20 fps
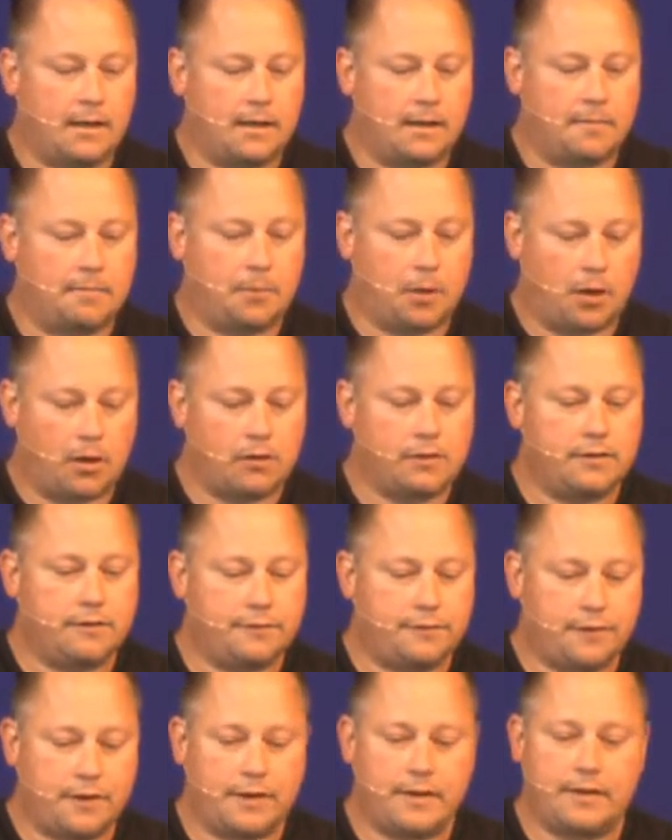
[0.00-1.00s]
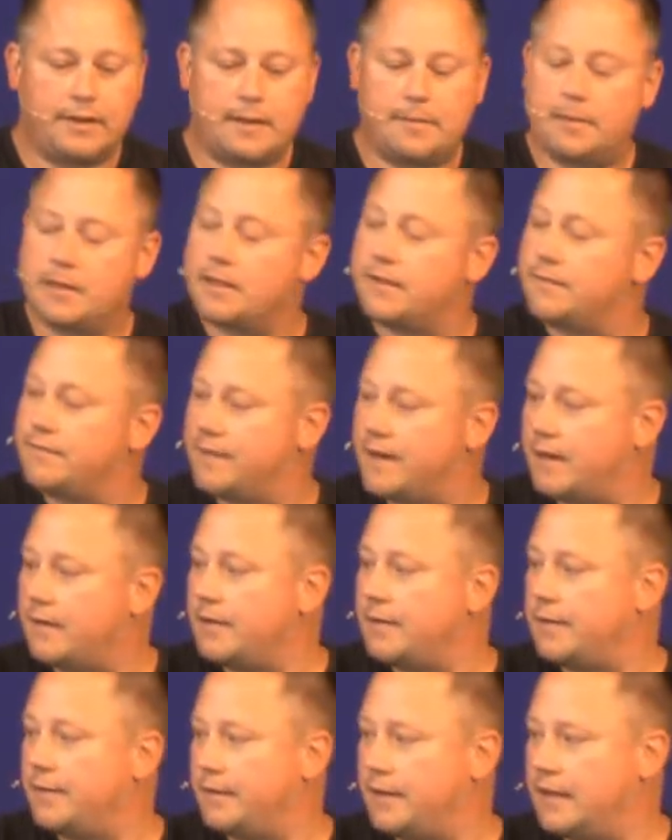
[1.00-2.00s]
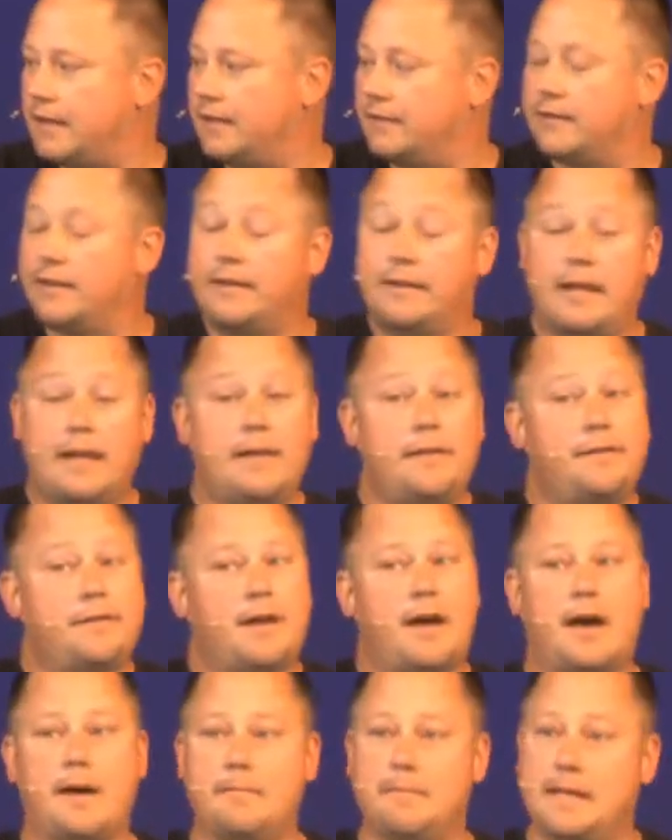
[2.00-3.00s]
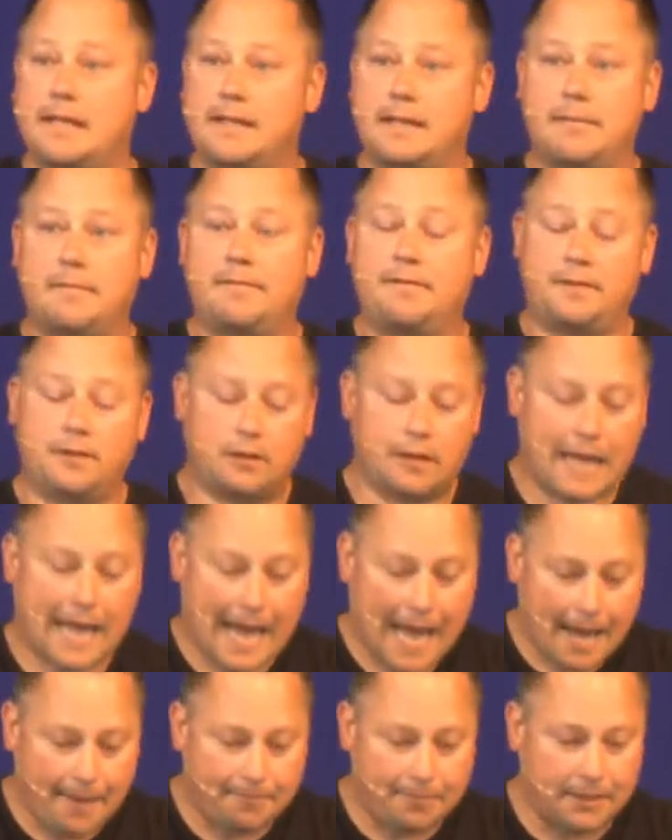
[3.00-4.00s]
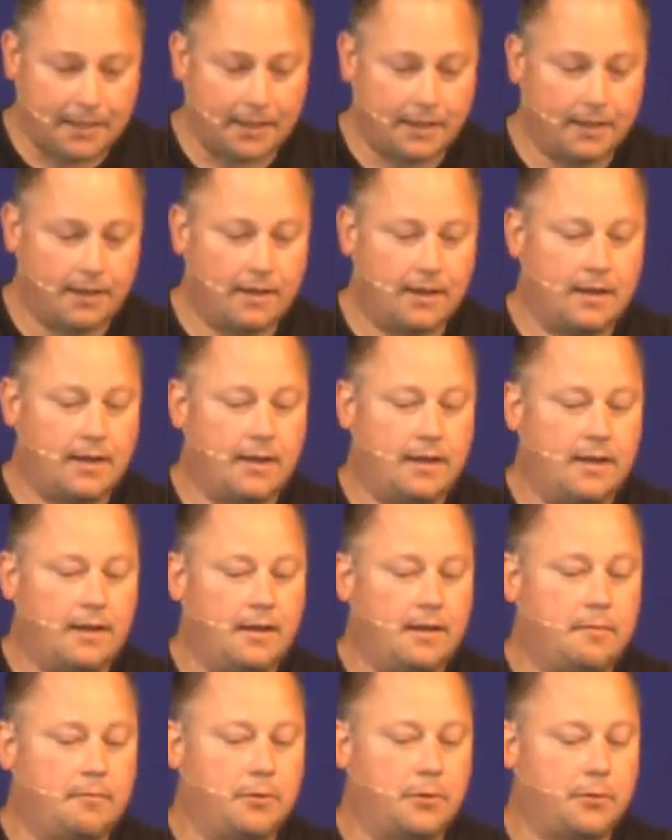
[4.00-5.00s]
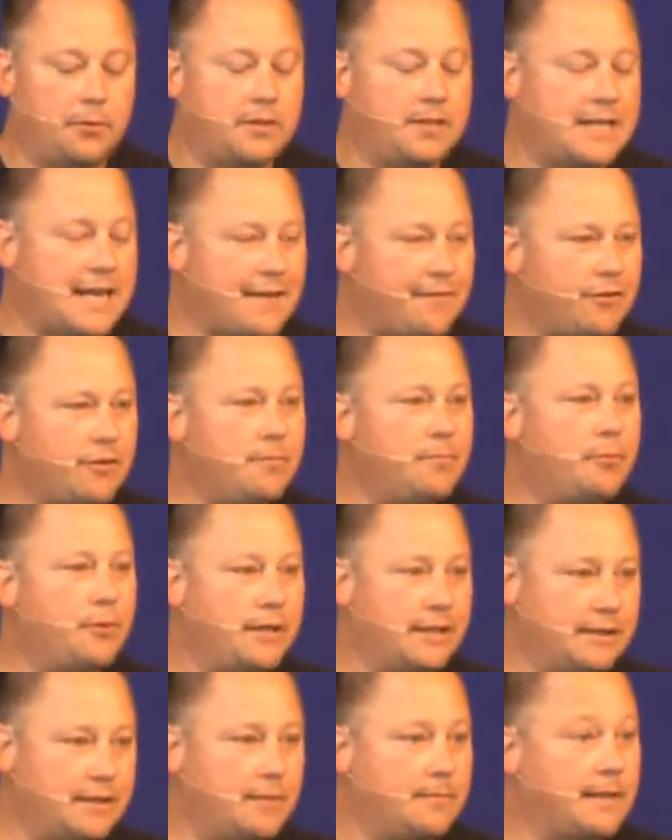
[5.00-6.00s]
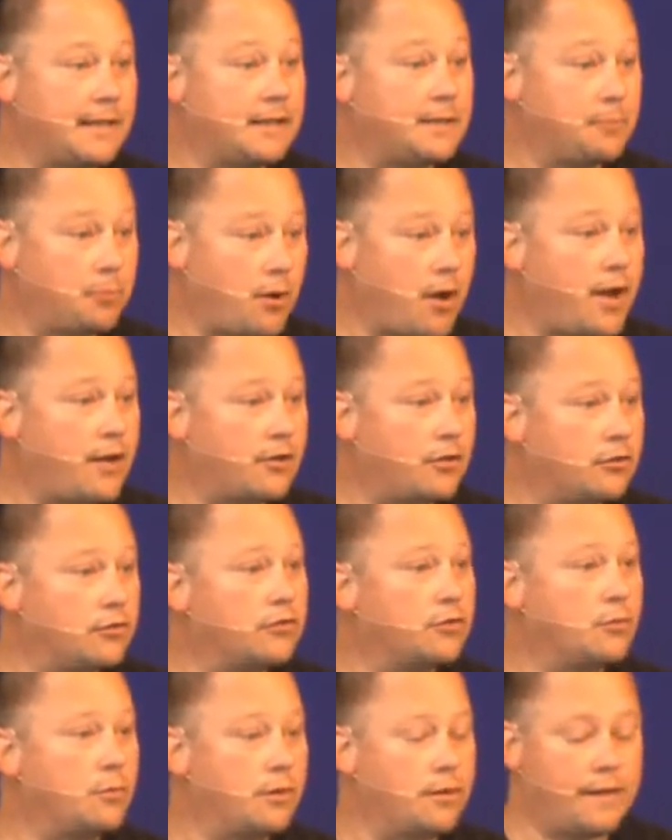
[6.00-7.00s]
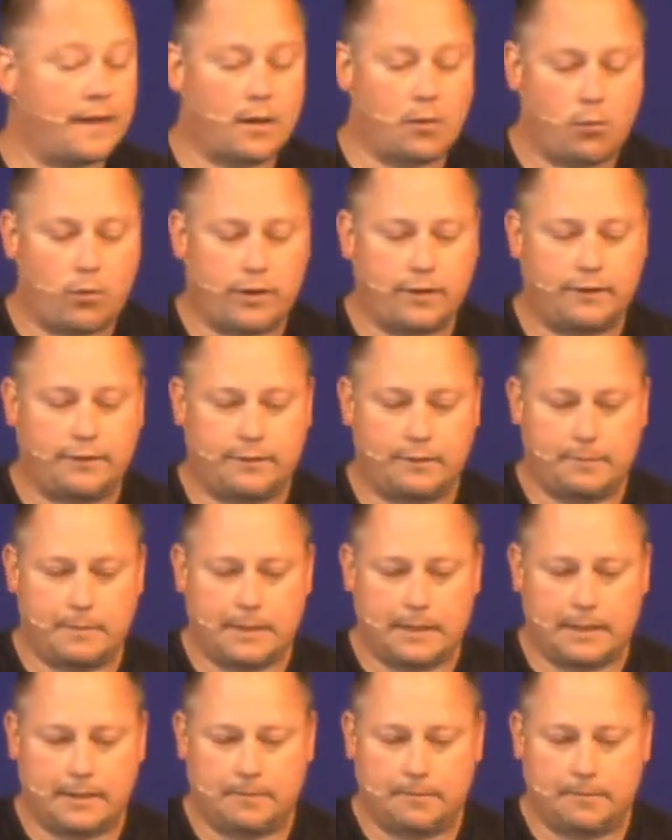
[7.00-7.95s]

Paul confronted them on the very things that they thought made them feel happy, but would never bring them, like the prodigal, to where they wanted to be.